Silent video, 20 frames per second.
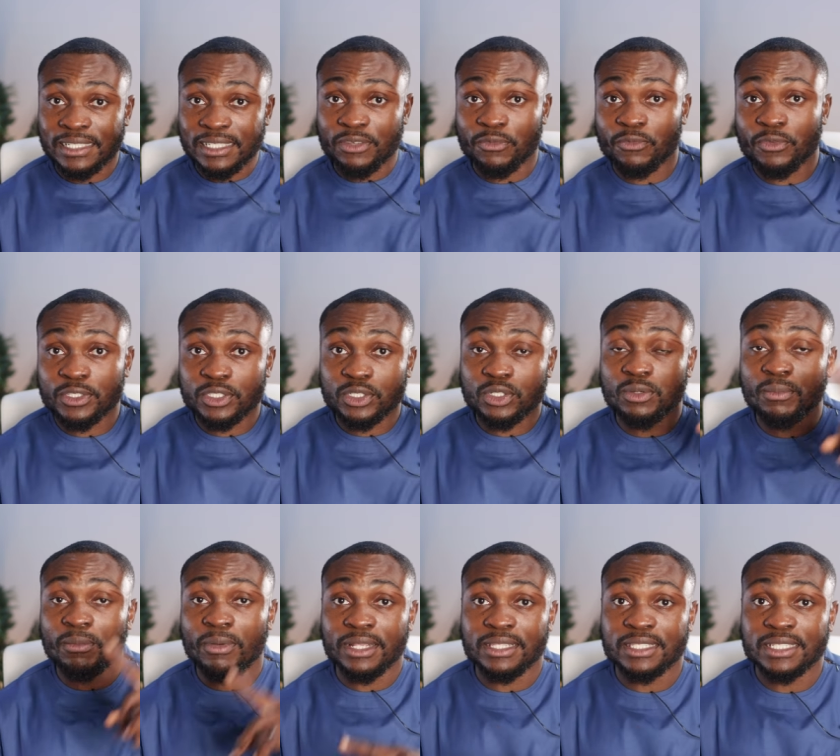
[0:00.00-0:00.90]
the
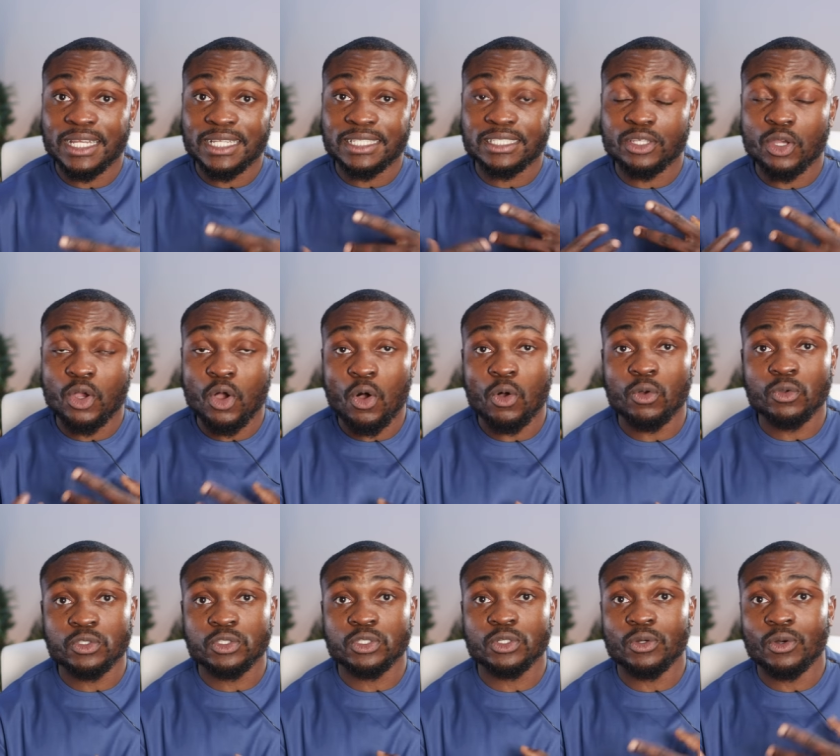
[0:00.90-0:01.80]
physical button that's
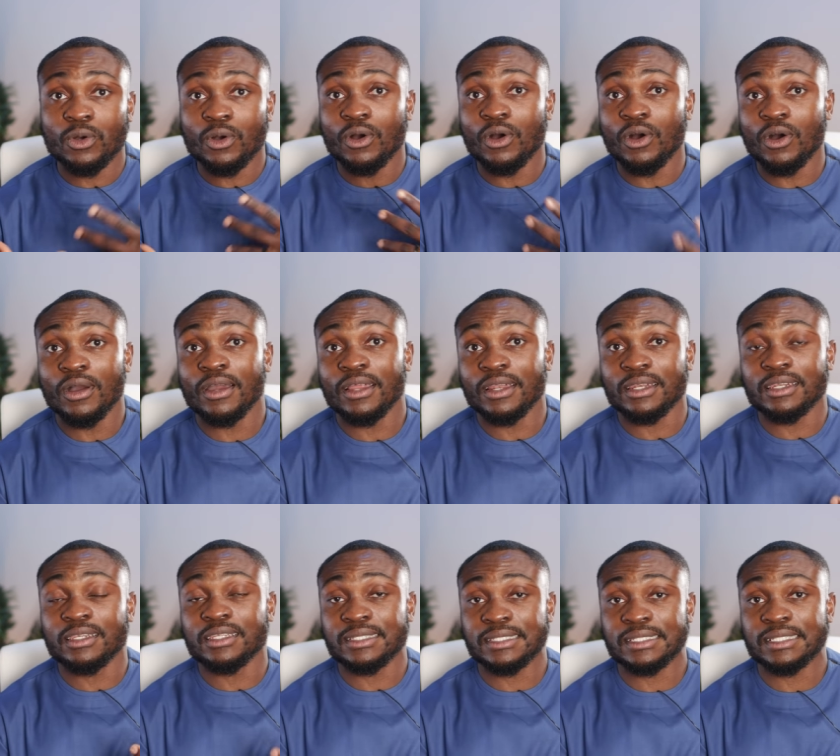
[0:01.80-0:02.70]
also
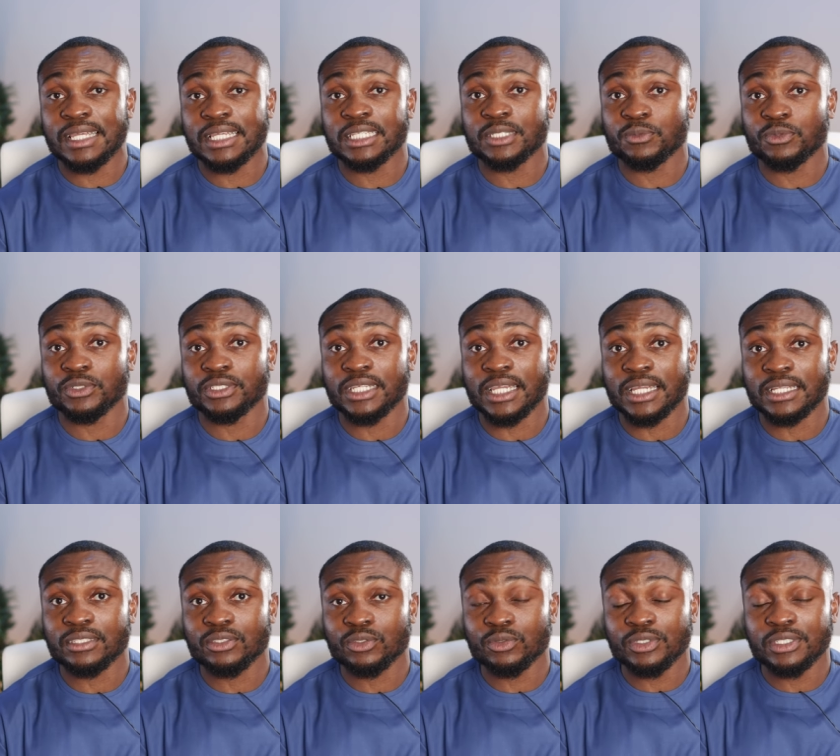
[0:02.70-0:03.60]
on this Nest
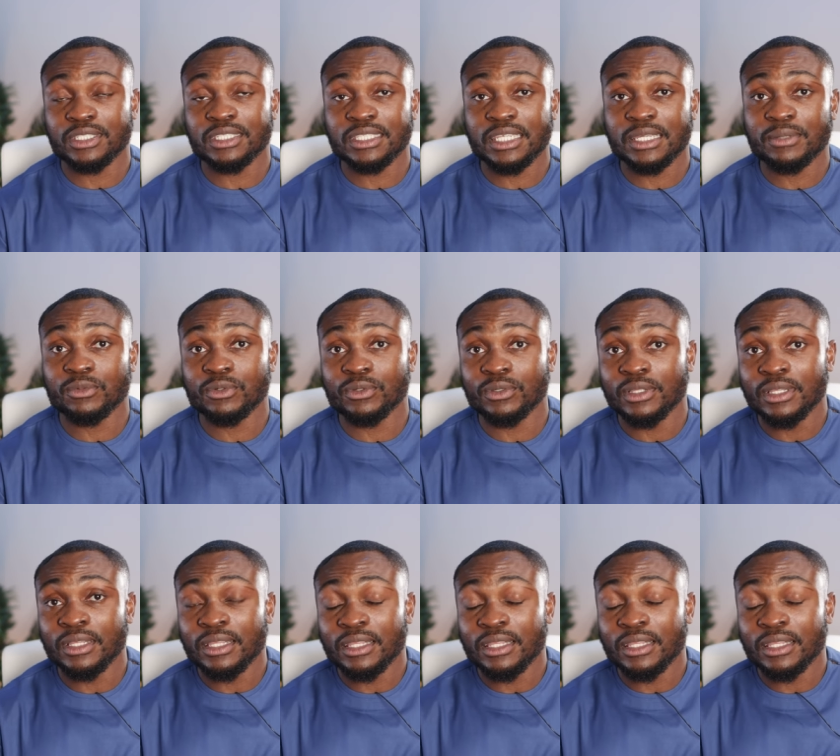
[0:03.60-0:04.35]
Protect to disable